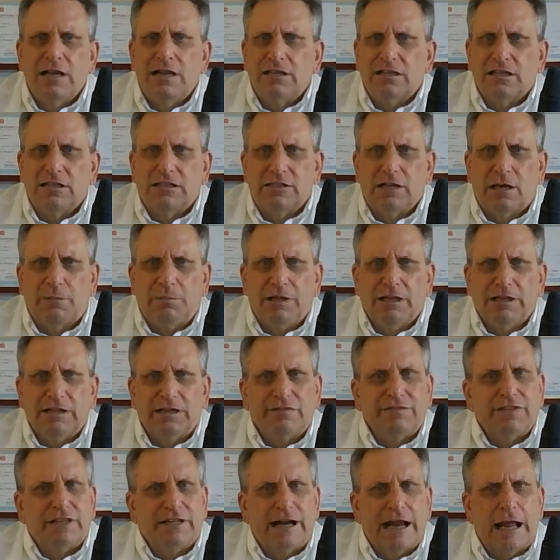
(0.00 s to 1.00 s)
the doubling
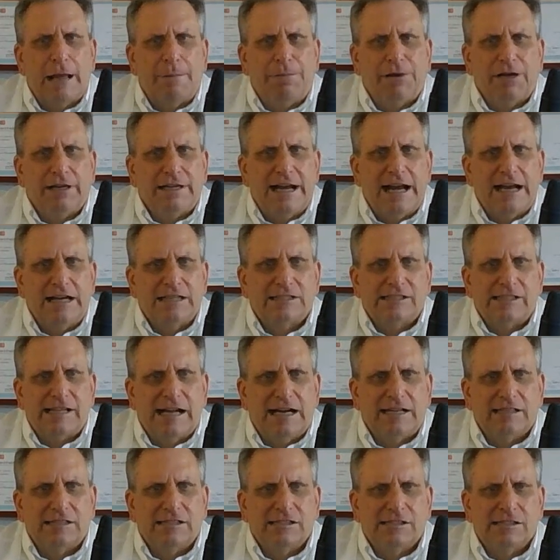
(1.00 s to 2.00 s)
of the capital gains
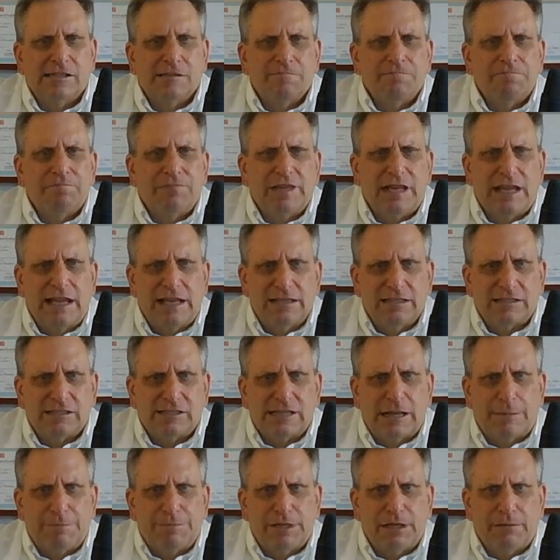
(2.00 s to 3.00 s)
taxes, and a
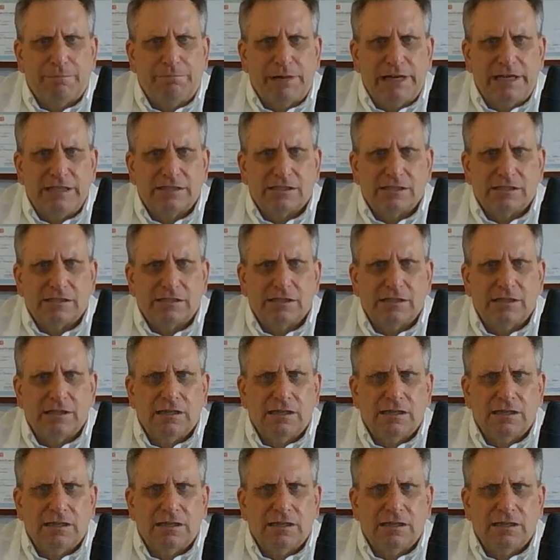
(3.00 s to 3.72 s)
stepped-up basis.